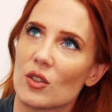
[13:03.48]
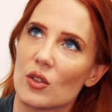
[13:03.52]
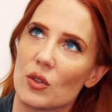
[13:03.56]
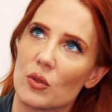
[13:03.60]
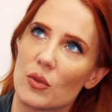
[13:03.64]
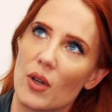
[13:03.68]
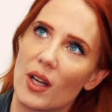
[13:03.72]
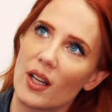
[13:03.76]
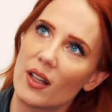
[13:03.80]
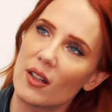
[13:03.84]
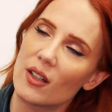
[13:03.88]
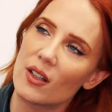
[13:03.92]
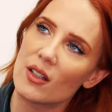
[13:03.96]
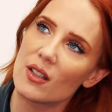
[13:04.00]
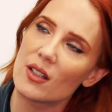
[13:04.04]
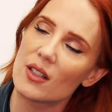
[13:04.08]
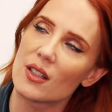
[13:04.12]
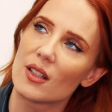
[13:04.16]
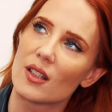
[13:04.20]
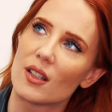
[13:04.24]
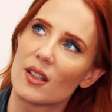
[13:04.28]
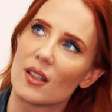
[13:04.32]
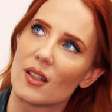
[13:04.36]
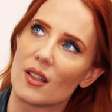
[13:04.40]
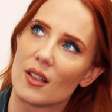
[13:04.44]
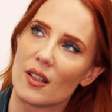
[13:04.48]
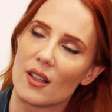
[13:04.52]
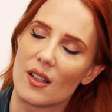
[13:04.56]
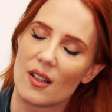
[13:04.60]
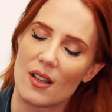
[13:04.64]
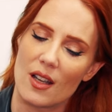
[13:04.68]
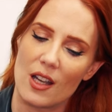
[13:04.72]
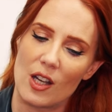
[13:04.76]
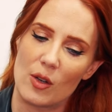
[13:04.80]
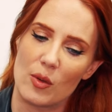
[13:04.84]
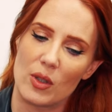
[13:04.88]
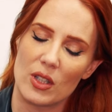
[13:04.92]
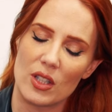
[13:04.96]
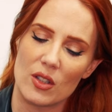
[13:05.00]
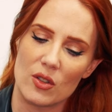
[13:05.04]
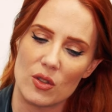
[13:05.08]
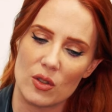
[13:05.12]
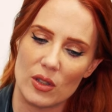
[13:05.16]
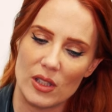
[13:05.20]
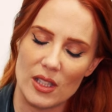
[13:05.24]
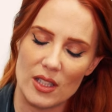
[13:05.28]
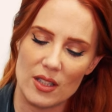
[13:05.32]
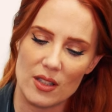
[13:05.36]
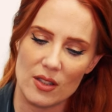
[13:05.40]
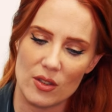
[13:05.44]
the new record, I wanted
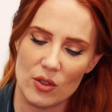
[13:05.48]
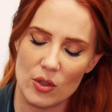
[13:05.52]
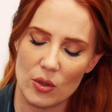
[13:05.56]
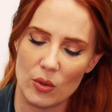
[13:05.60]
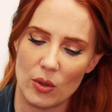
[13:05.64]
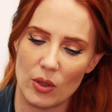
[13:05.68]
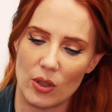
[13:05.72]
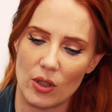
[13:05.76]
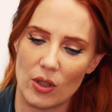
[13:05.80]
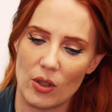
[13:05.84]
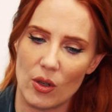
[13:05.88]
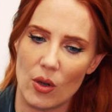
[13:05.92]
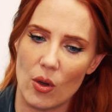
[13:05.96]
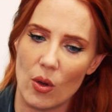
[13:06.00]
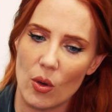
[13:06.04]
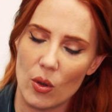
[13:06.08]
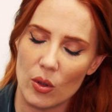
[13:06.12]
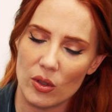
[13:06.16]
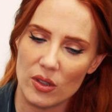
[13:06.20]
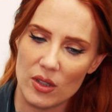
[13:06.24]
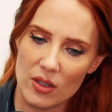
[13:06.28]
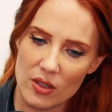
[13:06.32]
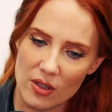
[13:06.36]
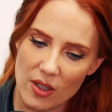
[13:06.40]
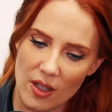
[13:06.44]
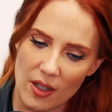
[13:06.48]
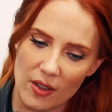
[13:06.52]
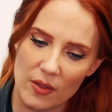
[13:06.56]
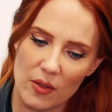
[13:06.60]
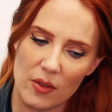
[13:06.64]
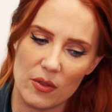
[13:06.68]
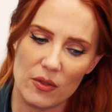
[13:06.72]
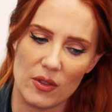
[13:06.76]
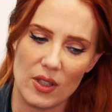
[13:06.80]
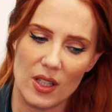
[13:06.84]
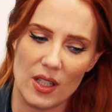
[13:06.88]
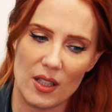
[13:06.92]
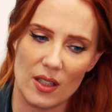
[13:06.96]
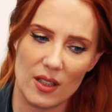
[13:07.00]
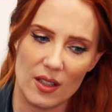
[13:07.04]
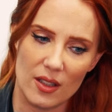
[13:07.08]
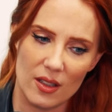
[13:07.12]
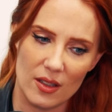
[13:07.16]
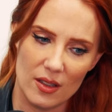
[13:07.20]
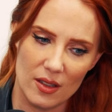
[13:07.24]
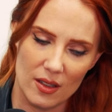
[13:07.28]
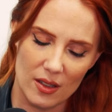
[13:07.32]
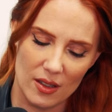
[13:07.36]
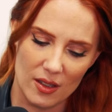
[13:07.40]
to listen to our whole discography,